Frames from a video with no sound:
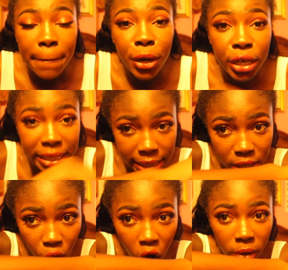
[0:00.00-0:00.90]
puts
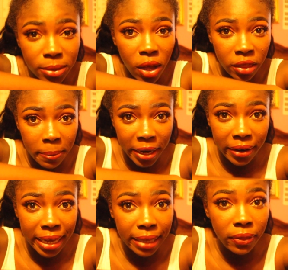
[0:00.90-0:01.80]
his arms on the
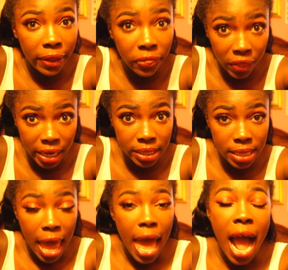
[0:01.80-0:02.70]
barricade like this
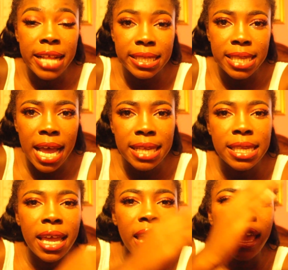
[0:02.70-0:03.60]
and says,
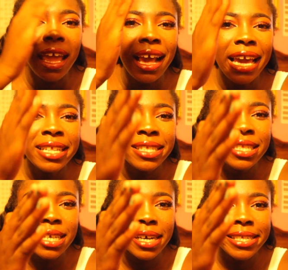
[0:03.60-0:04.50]
it
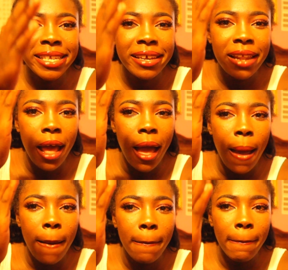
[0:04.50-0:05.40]
doesn't
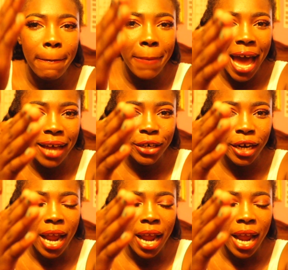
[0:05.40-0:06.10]
matter.